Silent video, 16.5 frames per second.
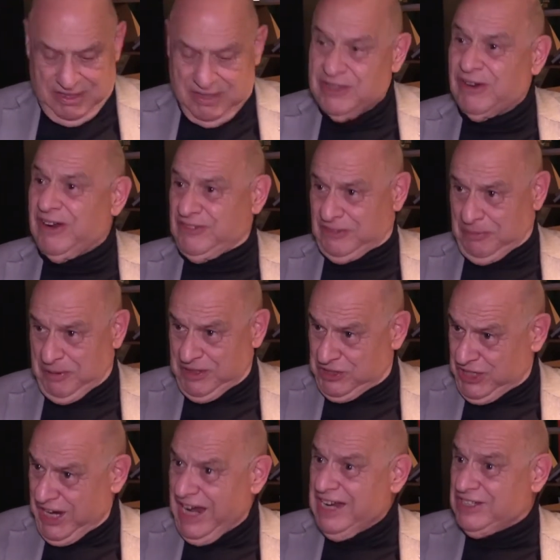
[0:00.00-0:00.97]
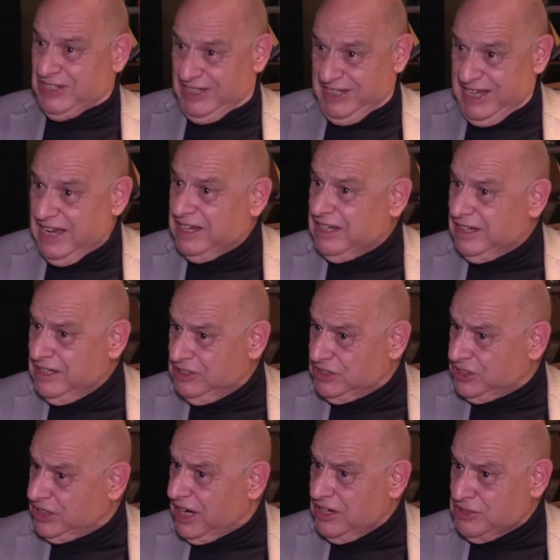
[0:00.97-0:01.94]
there has to be change in the
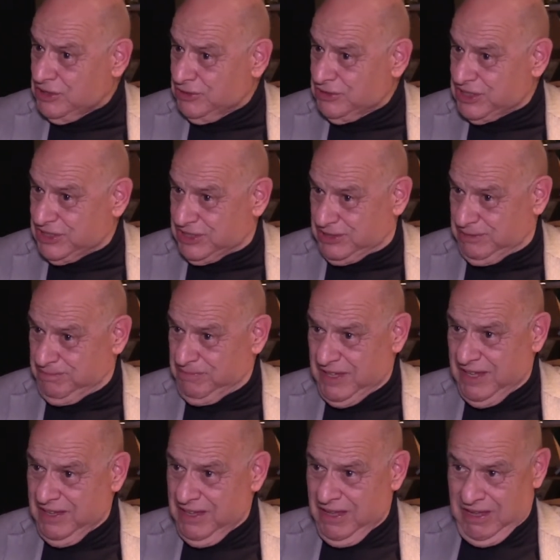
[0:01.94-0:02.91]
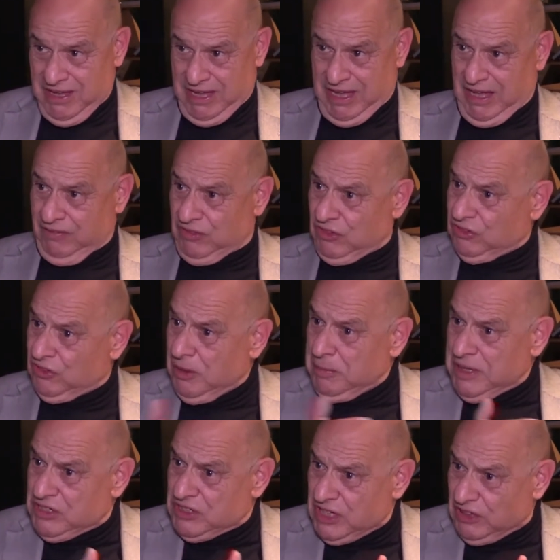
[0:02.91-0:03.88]
educational system. If there's going
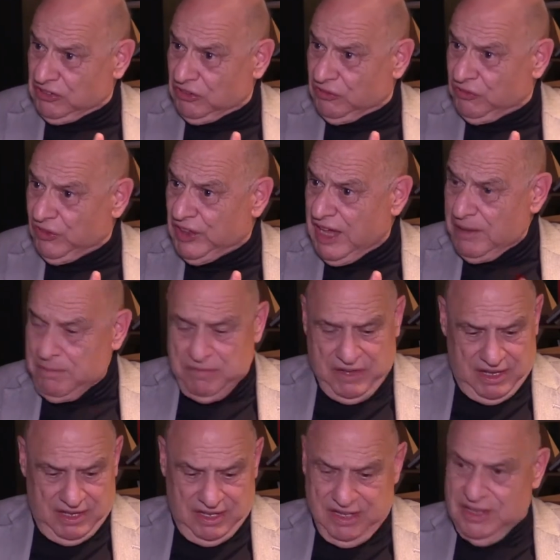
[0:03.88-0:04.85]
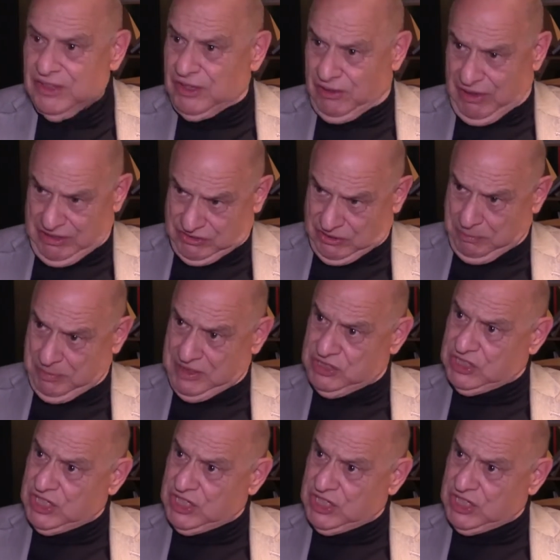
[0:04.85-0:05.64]
to be justice for them, there has to be a